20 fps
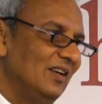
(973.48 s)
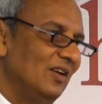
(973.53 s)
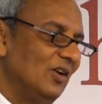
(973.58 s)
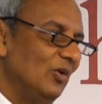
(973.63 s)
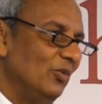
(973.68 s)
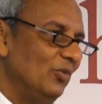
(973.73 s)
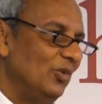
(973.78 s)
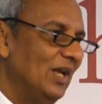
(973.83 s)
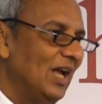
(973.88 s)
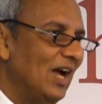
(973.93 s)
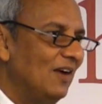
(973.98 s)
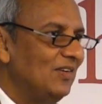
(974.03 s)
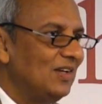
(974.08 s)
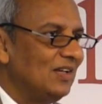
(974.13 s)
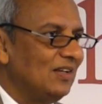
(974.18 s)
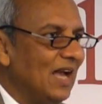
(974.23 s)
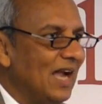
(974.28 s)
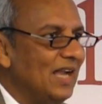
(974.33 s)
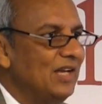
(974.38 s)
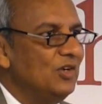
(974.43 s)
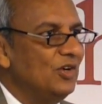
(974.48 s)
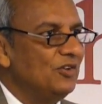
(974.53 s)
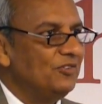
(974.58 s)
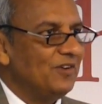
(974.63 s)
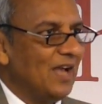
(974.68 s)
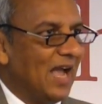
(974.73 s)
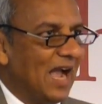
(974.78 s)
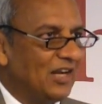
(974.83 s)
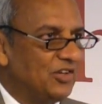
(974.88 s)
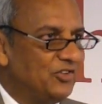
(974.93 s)
we have a line
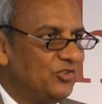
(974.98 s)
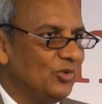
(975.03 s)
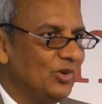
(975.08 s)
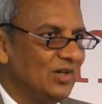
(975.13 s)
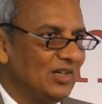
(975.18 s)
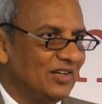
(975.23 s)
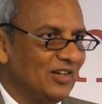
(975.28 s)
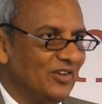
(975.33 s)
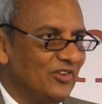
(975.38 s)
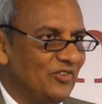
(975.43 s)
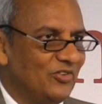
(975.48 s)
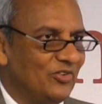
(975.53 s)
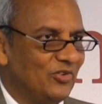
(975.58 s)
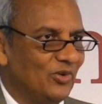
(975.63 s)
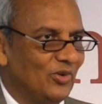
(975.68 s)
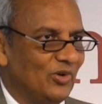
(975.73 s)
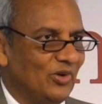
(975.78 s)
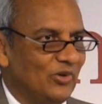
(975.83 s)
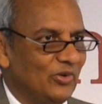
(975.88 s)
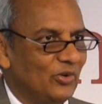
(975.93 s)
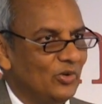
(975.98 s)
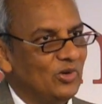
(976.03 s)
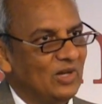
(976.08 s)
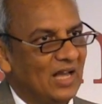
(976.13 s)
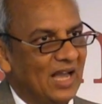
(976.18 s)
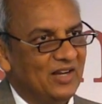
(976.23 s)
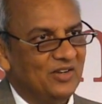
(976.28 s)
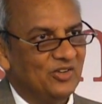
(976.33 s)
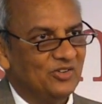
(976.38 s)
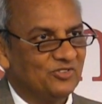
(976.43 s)
of actual control, no
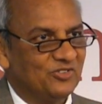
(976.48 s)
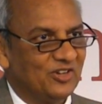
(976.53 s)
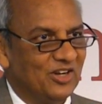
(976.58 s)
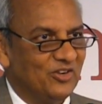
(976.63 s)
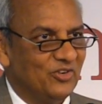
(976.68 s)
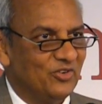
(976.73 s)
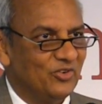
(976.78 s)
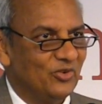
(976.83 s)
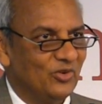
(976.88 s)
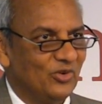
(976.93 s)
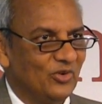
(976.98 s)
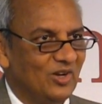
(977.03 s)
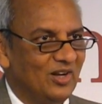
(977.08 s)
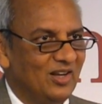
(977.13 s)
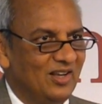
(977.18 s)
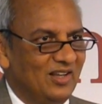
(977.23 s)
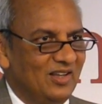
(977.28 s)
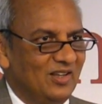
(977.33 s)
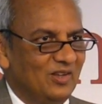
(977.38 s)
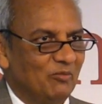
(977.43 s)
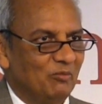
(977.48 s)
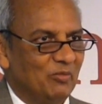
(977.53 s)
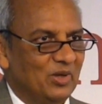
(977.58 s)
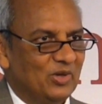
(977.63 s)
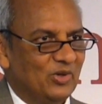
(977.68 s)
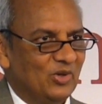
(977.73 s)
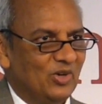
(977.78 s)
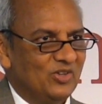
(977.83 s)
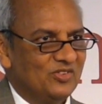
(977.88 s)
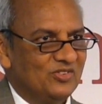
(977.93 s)
line of control,
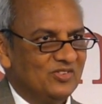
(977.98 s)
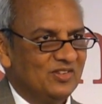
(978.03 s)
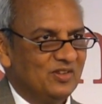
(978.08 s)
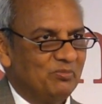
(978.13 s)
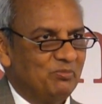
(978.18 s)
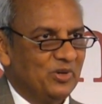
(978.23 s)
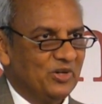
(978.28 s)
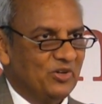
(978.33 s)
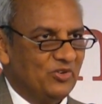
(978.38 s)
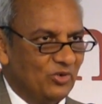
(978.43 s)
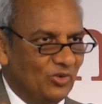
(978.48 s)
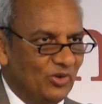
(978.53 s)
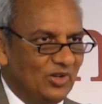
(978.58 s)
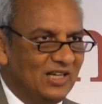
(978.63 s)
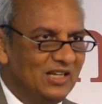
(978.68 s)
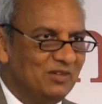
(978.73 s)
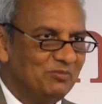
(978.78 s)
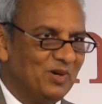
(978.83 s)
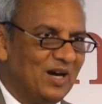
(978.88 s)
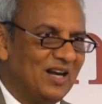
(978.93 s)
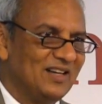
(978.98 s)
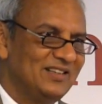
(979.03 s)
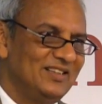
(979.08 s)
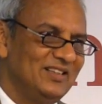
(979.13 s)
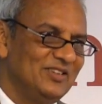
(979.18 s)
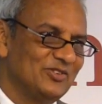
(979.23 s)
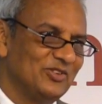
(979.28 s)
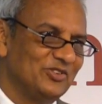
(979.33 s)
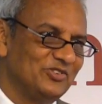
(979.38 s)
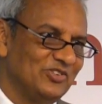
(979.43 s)
because the patrolling
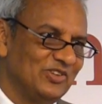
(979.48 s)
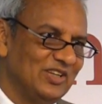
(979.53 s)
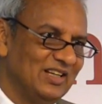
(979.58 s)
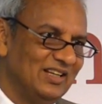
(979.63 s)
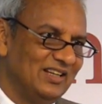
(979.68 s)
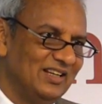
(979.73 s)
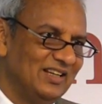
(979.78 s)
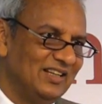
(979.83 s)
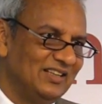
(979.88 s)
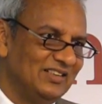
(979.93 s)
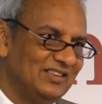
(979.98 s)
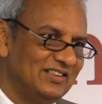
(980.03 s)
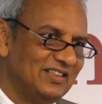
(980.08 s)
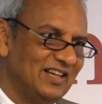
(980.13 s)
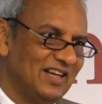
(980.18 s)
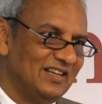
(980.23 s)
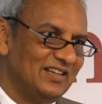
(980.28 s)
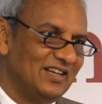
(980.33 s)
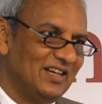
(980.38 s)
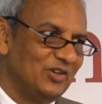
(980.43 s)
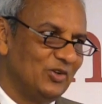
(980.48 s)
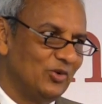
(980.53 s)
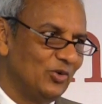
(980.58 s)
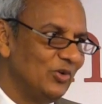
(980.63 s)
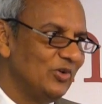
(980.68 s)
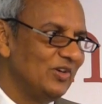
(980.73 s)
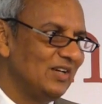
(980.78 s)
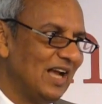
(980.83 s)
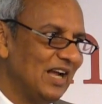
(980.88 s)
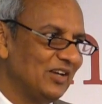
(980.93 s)
parties of India and China
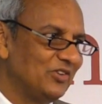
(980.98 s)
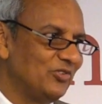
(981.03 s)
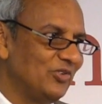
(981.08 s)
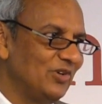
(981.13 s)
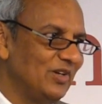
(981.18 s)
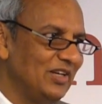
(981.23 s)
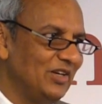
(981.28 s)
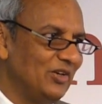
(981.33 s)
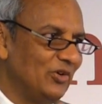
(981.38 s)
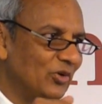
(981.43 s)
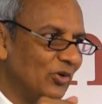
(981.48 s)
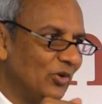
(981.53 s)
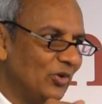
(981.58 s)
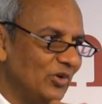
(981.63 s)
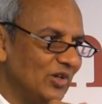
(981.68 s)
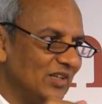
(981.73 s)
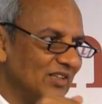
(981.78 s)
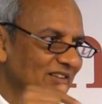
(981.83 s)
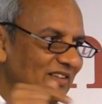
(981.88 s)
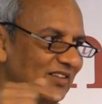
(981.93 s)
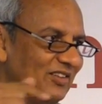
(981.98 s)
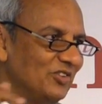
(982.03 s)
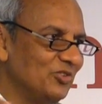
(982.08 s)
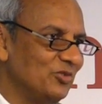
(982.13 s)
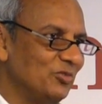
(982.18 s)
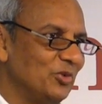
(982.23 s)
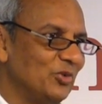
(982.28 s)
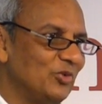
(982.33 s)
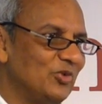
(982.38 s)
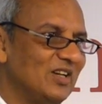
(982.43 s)
don't actually know in the
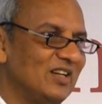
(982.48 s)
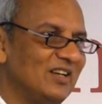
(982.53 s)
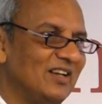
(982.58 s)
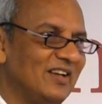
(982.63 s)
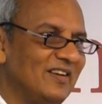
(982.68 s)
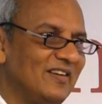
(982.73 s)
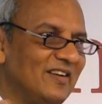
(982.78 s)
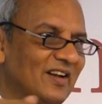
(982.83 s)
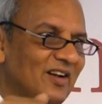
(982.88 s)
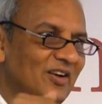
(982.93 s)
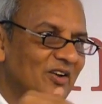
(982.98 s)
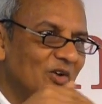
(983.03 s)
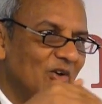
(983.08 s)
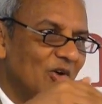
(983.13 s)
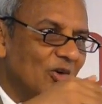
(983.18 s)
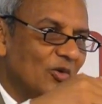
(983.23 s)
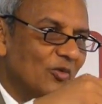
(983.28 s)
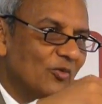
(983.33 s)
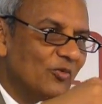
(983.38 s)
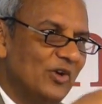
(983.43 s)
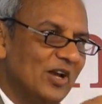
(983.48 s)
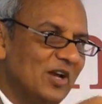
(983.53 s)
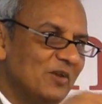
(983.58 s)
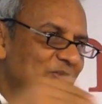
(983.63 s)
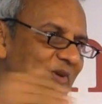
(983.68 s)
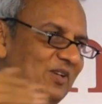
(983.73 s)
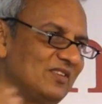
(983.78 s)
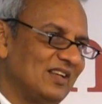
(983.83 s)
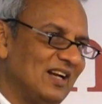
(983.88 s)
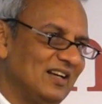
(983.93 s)
disputed area where
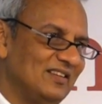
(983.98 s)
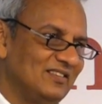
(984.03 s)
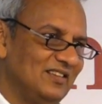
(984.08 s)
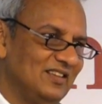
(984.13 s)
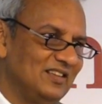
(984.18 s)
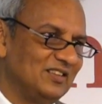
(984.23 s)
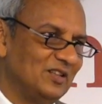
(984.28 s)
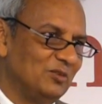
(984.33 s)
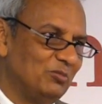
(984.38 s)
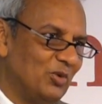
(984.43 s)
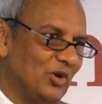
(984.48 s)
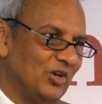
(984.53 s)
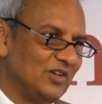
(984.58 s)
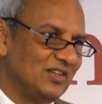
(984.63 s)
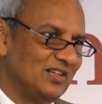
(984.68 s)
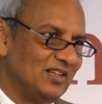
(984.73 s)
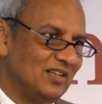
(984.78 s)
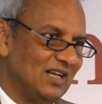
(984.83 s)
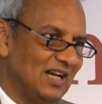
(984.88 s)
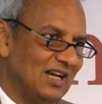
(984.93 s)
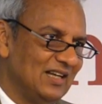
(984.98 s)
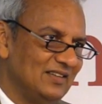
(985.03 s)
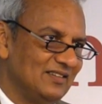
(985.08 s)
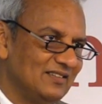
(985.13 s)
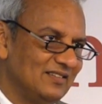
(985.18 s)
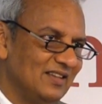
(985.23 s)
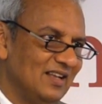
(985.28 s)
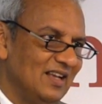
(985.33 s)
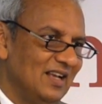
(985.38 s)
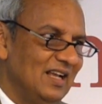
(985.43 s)
precisely the border
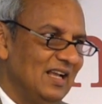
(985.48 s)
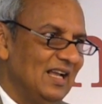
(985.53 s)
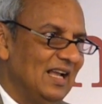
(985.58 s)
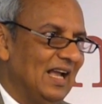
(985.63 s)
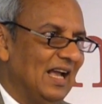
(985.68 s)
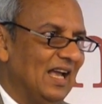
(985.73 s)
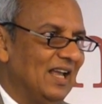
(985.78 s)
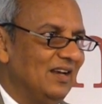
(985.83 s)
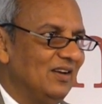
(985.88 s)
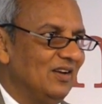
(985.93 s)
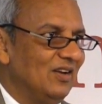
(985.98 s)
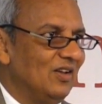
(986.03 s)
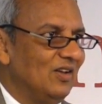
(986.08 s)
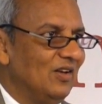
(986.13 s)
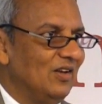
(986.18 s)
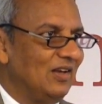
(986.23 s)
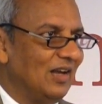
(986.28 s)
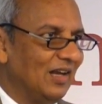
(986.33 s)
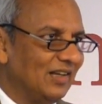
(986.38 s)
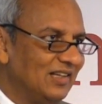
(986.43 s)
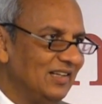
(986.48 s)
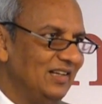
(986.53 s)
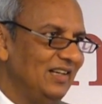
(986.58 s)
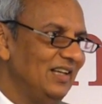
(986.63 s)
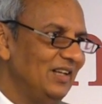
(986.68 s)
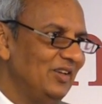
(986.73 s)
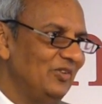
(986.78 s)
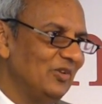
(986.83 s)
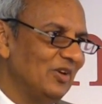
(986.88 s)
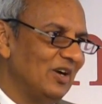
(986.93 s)
lies. And
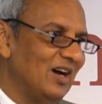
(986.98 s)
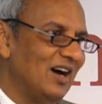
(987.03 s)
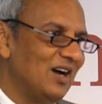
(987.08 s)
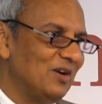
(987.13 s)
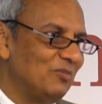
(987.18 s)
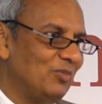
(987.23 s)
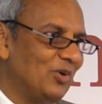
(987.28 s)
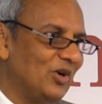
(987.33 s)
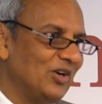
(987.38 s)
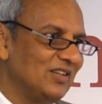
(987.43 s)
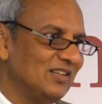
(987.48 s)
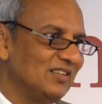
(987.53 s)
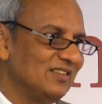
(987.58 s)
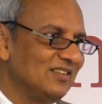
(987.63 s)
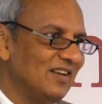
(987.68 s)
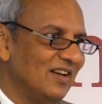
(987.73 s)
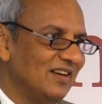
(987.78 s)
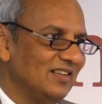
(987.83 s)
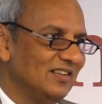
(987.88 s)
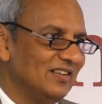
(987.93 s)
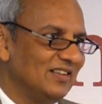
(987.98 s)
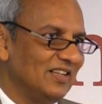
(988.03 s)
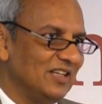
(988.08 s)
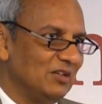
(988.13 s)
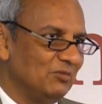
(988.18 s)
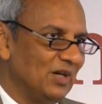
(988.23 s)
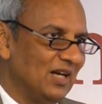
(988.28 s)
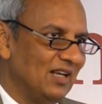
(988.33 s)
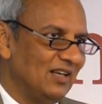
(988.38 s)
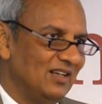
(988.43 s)
luckily our borders are in the
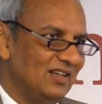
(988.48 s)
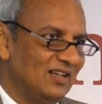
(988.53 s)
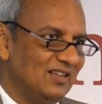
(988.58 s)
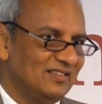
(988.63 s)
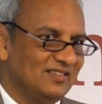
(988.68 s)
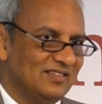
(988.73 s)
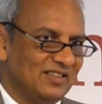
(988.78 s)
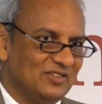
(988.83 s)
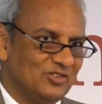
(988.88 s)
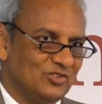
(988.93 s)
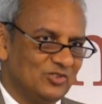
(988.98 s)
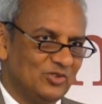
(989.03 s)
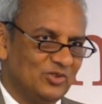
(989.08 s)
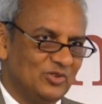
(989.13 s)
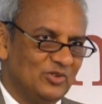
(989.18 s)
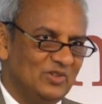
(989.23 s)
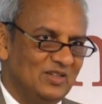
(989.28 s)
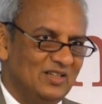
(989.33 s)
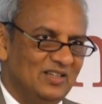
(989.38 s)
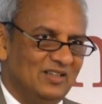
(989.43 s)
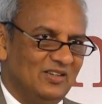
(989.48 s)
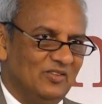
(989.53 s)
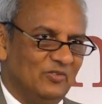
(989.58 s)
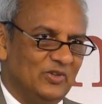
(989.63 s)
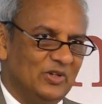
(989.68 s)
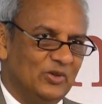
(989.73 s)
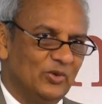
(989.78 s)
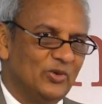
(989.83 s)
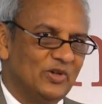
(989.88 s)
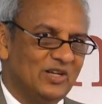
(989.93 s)
Himalayas, and so
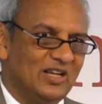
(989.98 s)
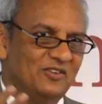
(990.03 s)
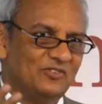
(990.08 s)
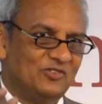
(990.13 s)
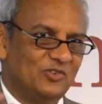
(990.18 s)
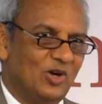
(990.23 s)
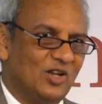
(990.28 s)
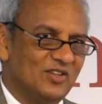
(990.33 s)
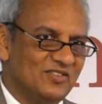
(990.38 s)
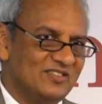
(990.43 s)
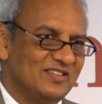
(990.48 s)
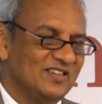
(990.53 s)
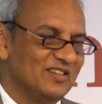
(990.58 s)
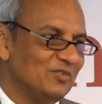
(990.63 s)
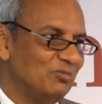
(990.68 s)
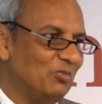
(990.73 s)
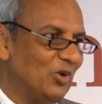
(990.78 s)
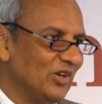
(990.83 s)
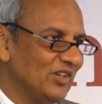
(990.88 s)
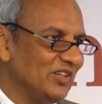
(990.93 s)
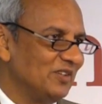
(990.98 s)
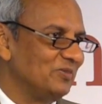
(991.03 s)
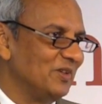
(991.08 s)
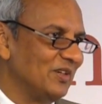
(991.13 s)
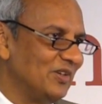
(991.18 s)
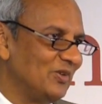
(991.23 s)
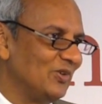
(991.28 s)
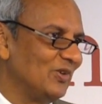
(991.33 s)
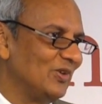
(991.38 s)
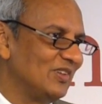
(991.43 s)
we don't have constant border
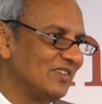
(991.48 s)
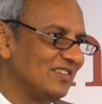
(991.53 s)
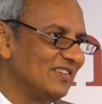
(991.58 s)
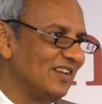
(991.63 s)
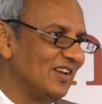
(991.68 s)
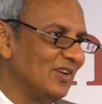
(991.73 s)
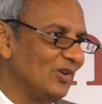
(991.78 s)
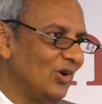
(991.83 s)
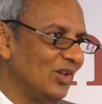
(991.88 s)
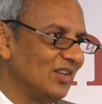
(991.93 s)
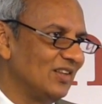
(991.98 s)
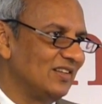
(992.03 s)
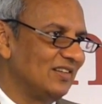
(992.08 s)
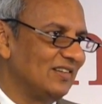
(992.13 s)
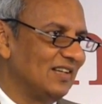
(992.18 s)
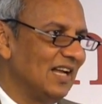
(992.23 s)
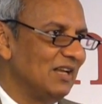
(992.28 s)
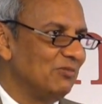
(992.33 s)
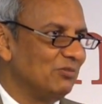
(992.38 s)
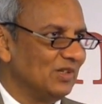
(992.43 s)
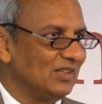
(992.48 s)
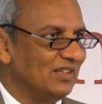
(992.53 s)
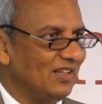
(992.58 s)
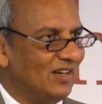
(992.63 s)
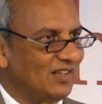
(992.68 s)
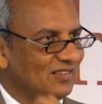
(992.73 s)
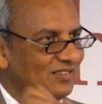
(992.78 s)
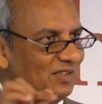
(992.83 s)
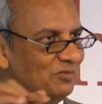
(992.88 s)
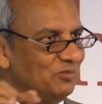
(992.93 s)
patrols there all the time, but there
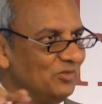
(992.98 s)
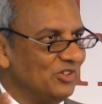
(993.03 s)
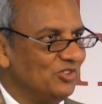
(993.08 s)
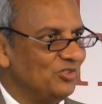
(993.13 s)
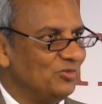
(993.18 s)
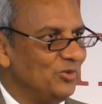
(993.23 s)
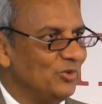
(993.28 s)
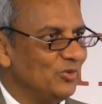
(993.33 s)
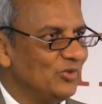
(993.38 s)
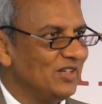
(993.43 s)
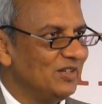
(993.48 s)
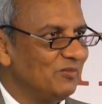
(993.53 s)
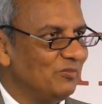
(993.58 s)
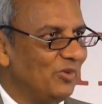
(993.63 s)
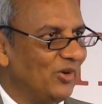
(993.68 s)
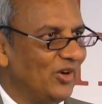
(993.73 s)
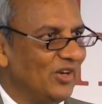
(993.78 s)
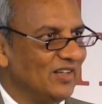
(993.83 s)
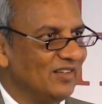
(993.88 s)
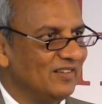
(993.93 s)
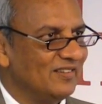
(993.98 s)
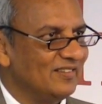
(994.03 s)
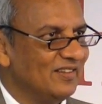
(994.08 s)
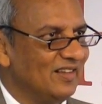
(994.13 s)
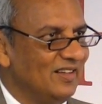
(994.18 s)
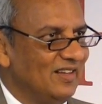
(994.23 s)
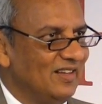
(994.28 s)
are some disputed points.